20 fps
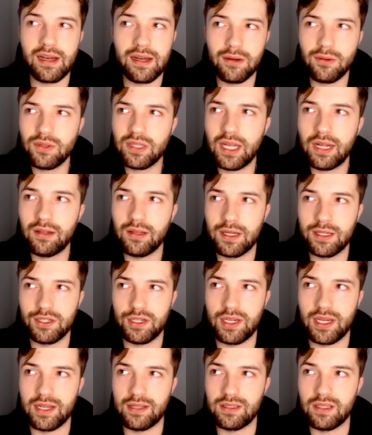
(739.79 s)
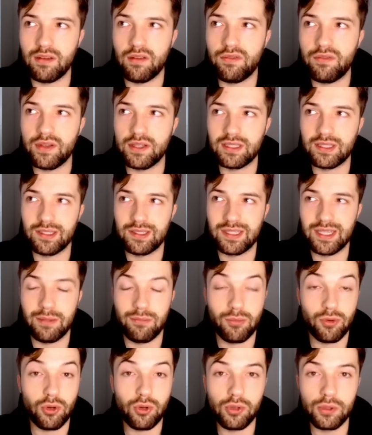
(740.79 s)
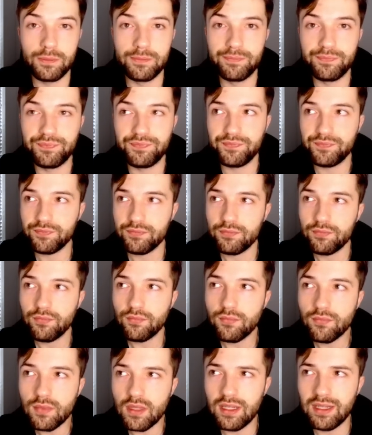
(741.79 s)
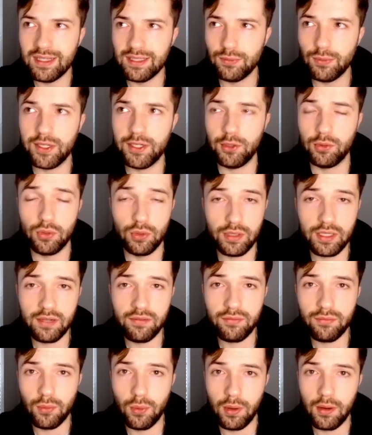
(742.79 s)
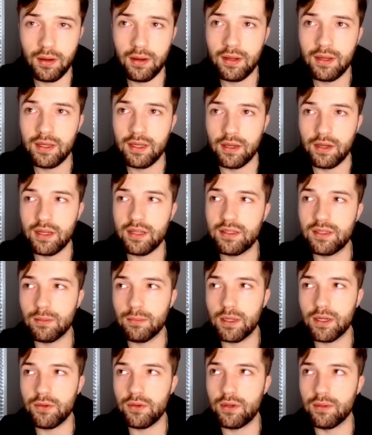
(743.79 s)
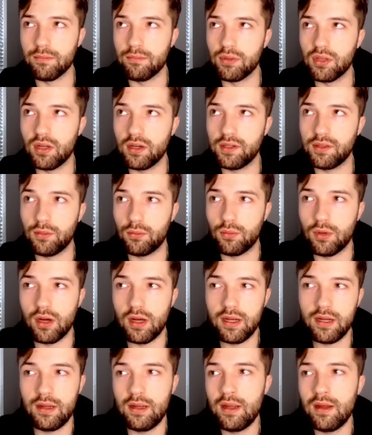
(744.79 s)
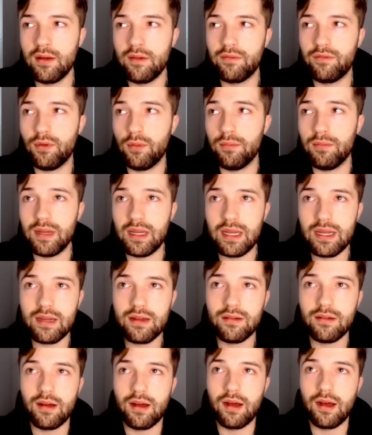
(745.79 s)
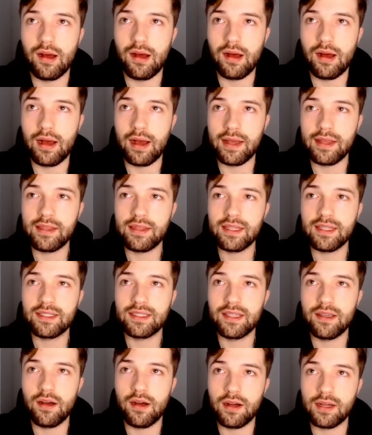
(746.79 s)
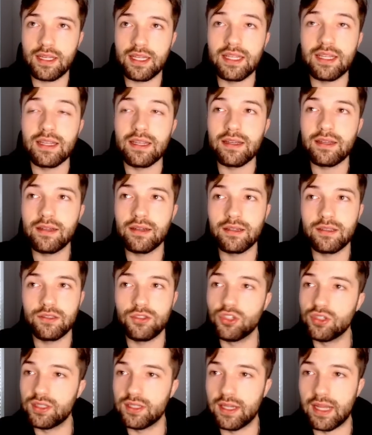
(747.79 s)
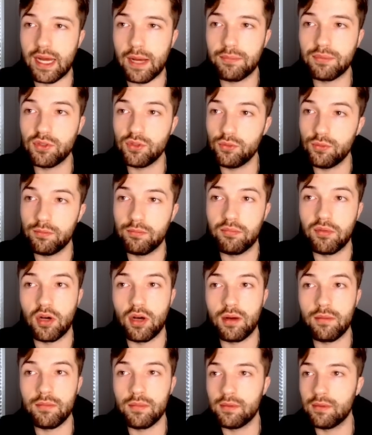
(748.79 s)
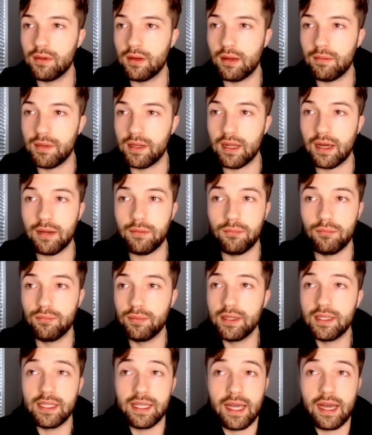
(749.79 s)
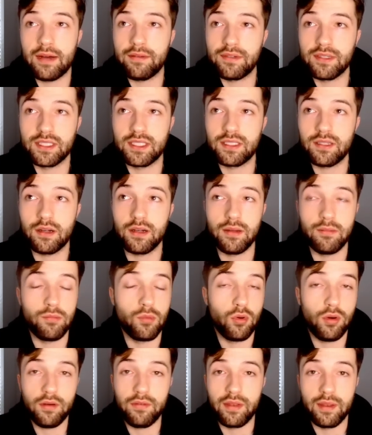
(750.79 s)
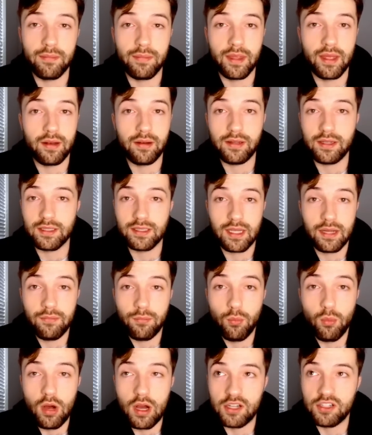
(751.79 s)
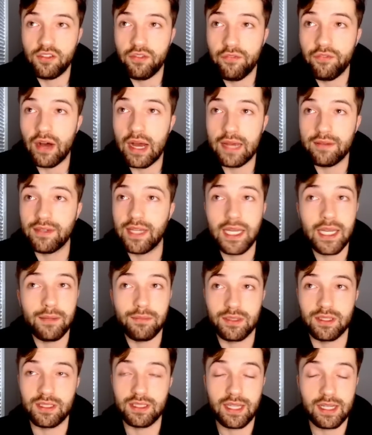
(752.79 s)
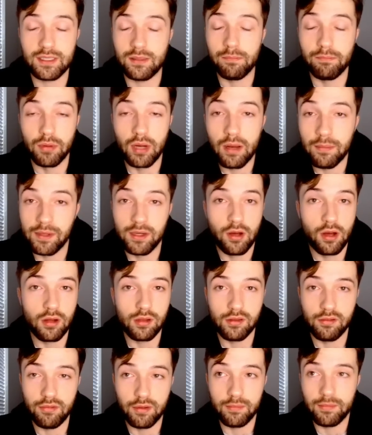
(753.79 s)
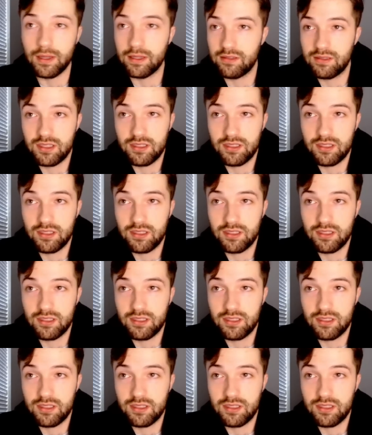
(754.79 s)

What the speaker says: I don't think Kalijah Kansi fits the same role as what you're looking for. You need somebody who can plug the run. For me, I think Siaki Ika is just an absolute bum. I mean, I really have to study more of him then because I've watched 5 games. This guy's a bum in all of them.